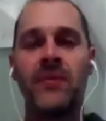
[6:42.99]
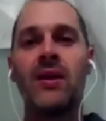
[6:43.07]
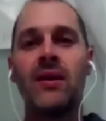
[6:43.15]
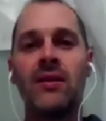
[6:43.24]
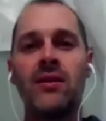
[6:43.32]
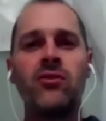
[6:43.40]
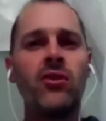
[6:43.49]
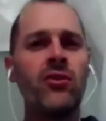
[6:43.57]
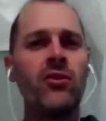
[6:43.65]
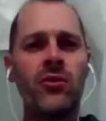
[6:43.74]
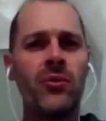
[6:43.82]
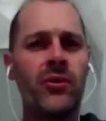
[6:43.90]
the
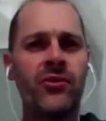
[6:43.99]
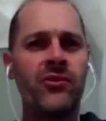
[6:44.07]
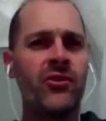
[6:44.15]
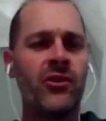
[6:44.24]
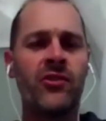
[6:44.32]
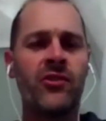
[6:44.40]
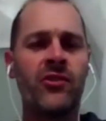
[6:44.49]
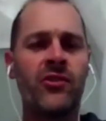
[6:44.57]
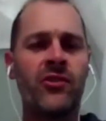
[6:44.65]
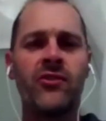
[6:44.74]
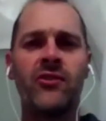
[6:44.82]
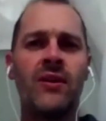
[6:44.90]
tutor was just a
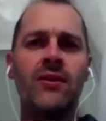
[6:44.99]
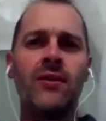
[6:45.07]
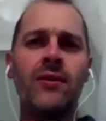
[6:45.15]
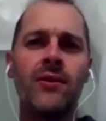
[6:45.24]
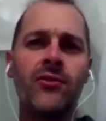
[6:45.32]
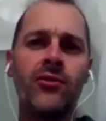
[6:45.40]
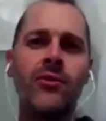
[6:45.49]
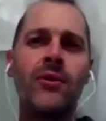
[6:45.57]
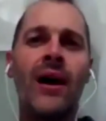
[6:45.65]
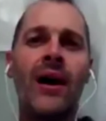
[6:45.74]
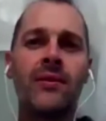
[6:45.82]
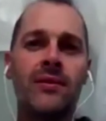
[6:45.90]
year or two out
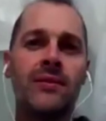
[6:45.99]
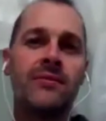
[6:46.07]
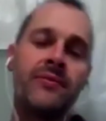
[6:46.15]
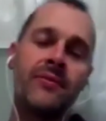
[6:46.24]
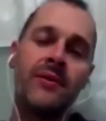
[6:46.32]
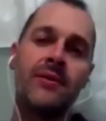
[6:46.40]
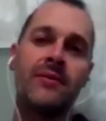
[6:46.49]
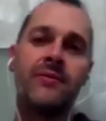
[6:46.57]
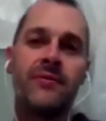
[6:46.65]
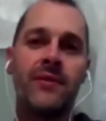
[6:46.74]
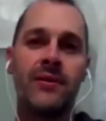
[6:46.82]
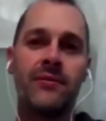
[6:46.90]
of
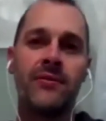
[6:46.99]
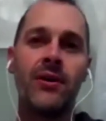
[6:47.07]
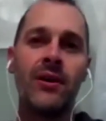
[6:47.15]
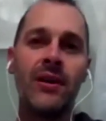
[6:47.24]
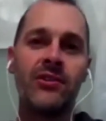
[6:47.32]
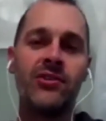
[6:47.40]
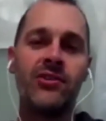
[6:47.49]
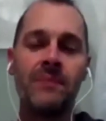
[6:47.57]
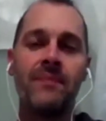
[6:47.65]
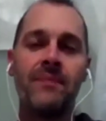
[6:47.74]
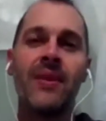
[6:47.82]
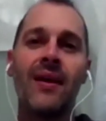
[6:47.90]
college,
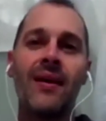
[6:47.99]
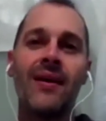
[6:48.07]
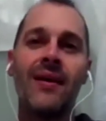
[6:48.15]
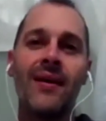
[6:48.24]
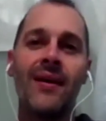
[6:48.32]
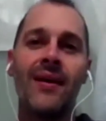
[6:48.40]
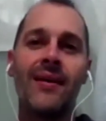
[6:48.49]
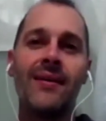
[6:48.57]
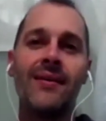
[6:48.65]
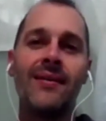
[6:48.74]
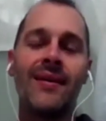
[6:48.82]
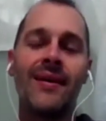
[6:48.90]

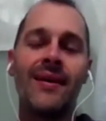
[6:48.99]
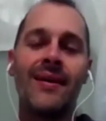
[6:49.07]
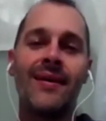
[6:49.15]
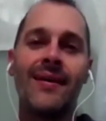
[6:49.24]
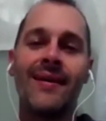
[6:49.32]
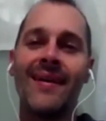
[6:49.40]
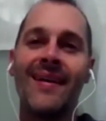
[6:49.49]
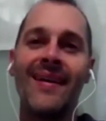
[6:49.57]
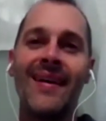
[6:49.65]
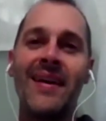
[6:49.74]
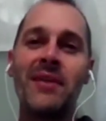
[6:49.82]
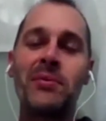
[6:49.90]
and
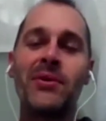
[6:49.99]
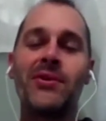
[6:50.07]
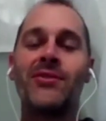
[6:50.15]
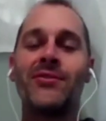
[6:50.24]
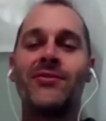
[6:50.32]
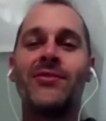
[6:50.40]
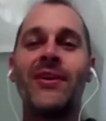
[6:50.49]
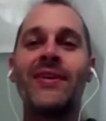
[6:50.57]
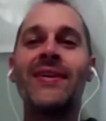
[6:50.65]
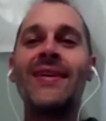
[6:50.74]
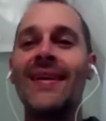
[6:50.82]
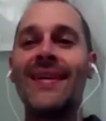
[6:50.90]
it was
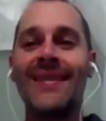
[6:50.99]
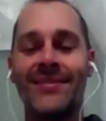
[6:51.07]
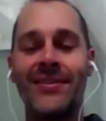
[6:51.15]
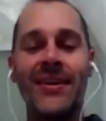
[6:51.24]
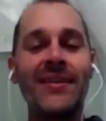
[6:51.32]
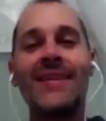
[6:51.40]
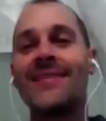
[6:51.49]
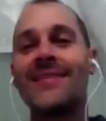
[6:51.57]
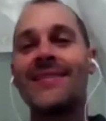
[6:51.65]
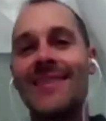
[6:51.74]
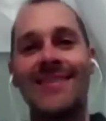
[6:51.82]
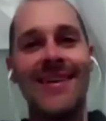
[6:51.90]
very, very
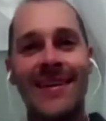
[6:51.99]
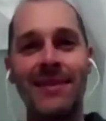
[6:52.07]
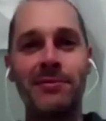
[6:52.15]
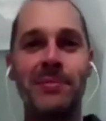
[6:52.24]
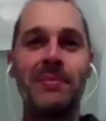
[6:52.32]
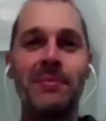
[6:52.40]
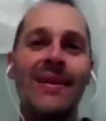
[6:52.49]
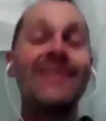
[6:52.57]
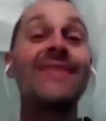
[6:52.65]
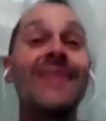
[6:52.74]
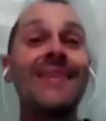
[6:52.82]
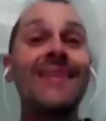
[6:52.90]
entertaining for me
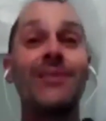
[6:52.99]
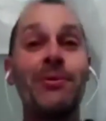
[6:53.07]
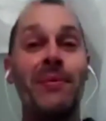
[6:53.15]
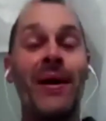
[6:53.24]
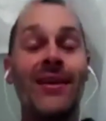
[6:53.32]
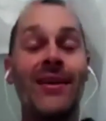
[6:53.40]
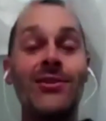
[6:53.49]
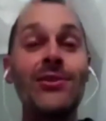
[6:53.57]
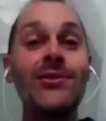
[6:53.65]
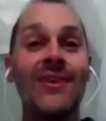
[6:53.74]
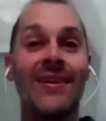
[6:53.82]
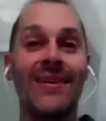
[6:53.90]
listening to my
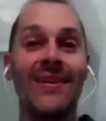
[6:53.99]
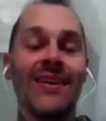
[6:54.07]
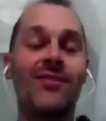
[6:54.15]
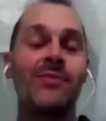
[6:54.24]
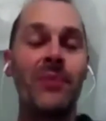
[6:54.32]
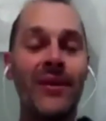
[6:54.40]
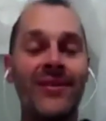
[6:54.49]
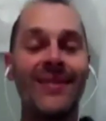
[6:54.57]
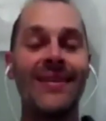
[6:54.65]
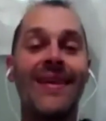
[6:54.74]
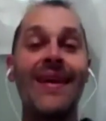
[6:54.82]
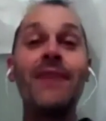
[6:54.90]
tutor
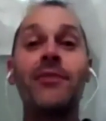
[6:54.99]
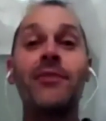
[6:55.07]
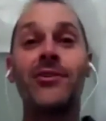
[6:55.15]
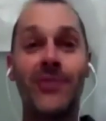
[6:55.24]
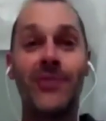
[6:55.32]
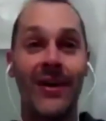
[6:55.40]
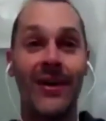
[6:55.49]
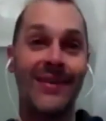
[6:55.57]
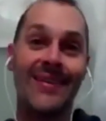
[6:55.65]
expressing their frustration